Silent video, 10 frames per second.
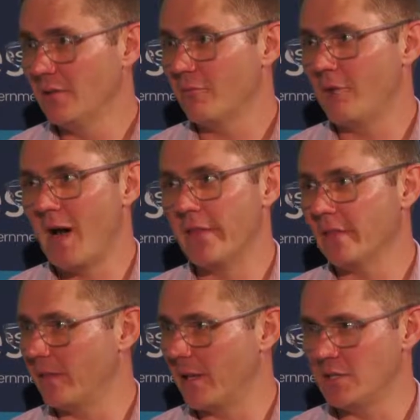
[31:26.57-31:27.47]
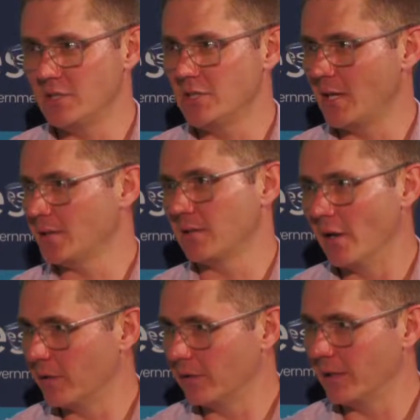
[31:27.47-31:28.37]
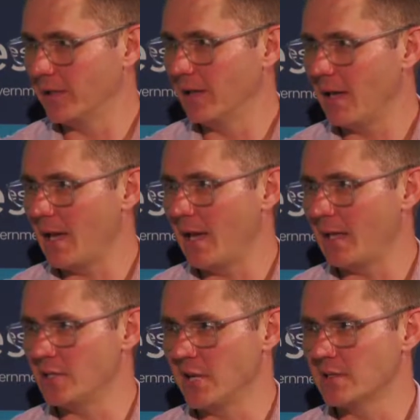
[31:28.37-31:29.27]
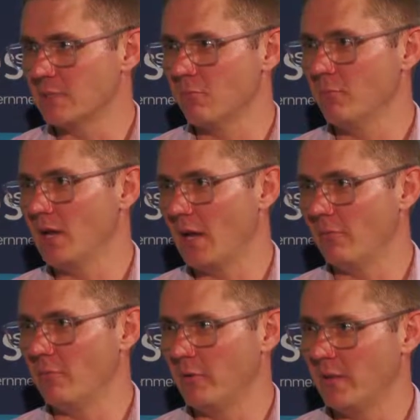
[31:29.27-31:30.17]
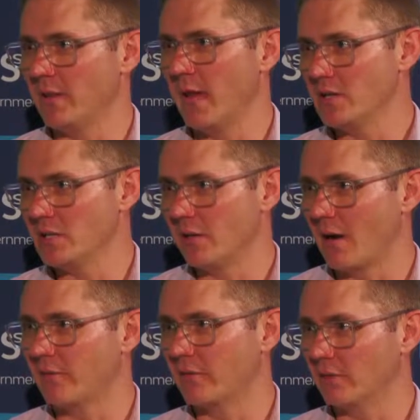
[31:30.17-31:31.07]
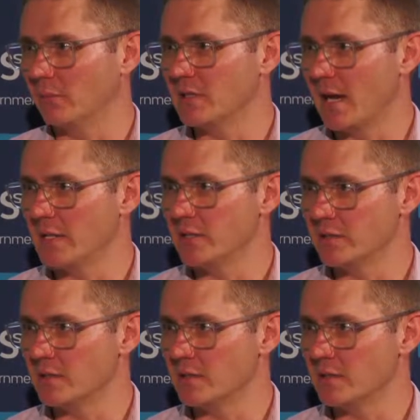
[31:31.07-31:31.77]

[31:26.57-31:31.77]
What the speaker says: Rather than just locally and just, within that geographical limitation.